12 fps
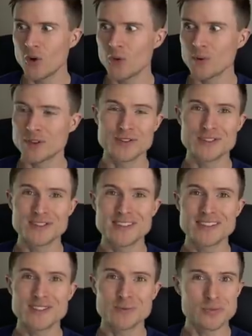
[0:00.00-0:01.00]
when you can
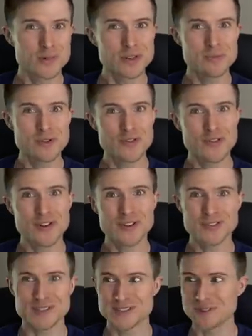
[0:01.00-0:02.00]
take some pretty big
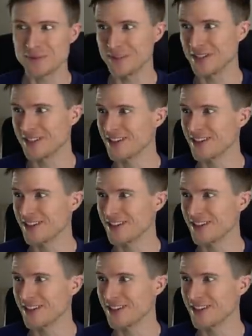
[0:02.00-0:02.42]
falls on something like